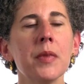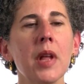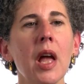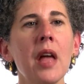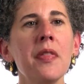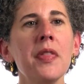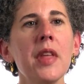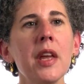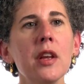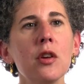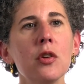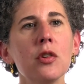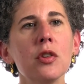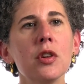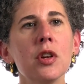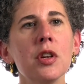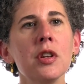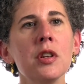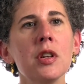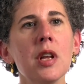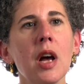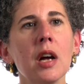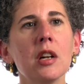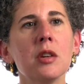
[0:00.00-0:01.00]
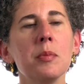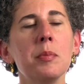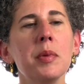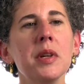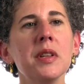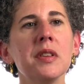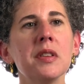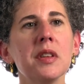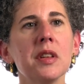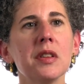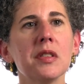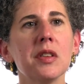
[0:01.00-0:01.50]
And they could conduct
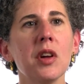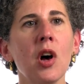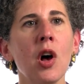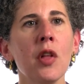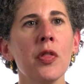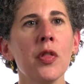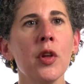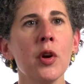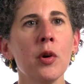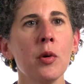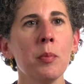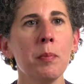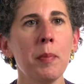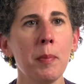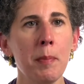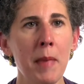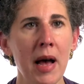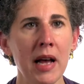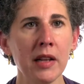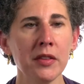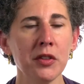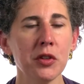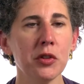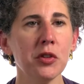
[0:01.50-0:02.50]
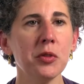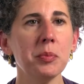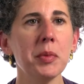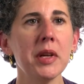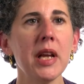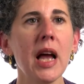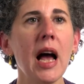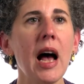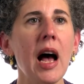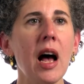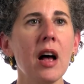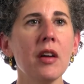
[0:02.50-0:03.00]
business on their master's
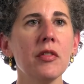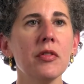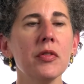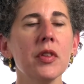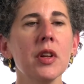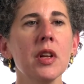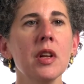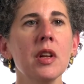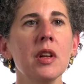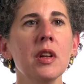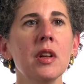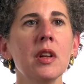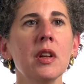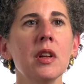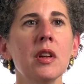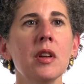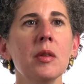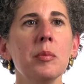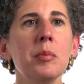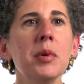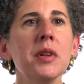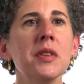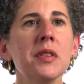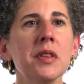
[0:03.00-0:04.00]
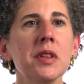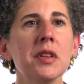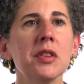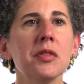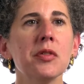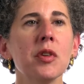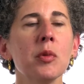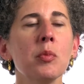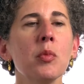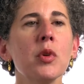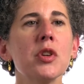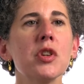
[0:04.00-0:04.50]
behalf, business
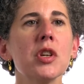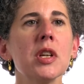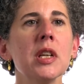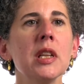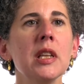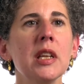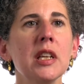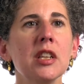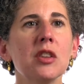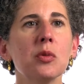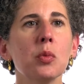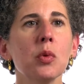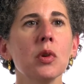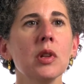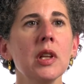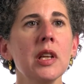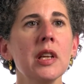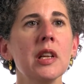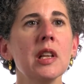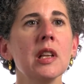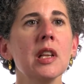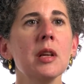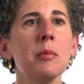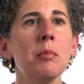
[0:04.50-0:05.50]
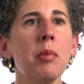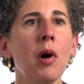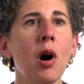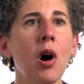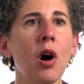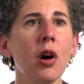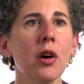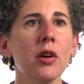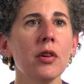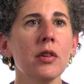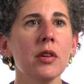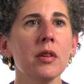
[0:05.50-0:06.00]
from which elites were legally
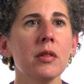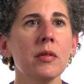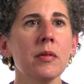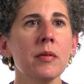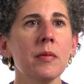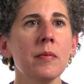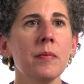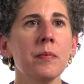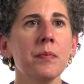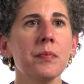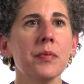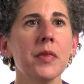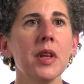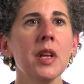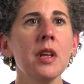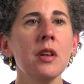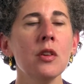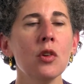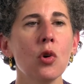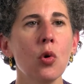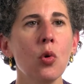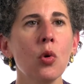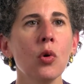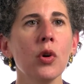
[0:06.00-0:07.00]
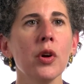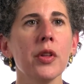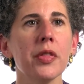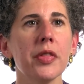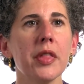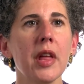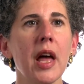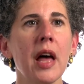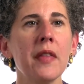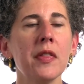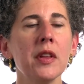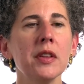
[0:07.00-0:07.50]
barred. In
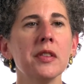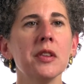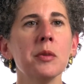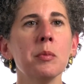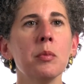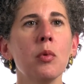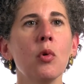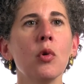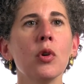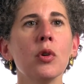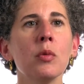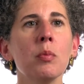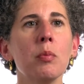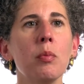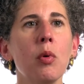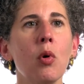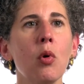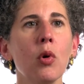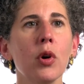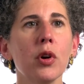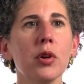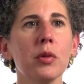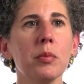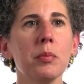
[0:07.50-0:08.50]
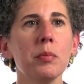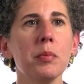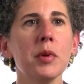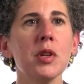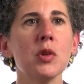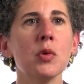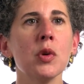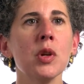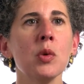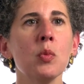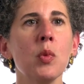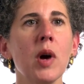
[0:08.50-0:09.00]
Corinth, at this important port
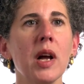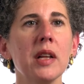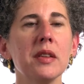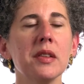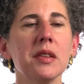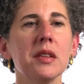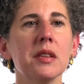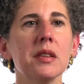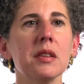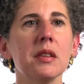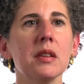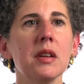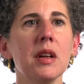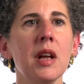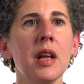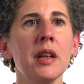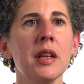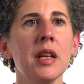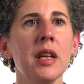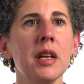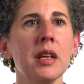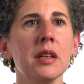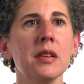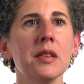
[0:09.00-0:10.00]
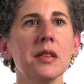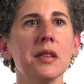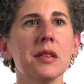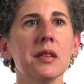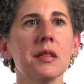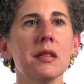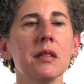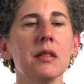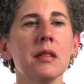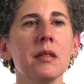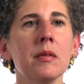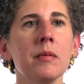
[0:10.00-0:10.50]
between West and
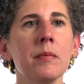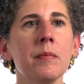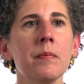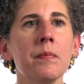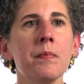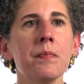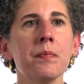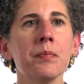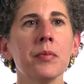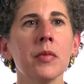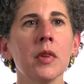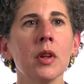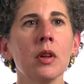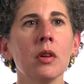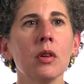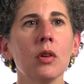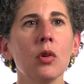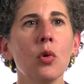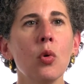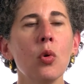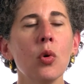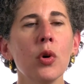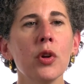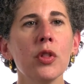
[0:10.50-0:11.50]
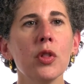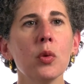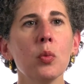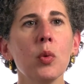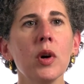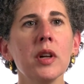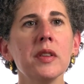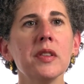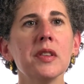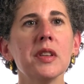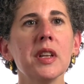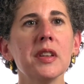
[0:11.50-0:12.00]
east. Corinth
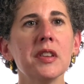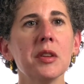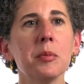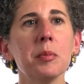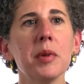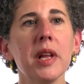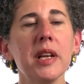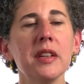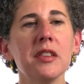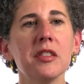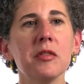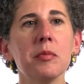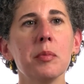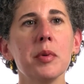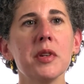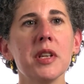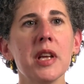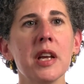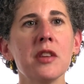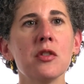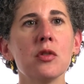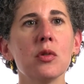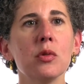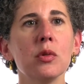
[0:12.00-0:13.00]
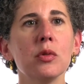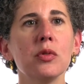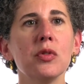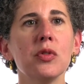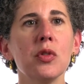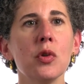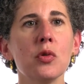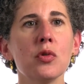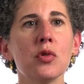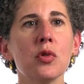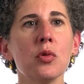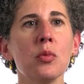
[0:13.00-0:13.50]
was thus a place of potential
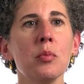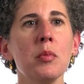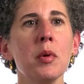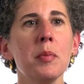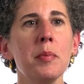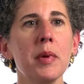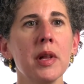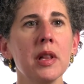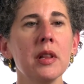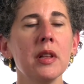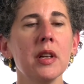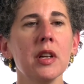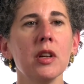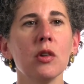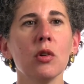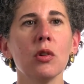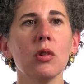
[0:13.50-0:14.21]
social mobility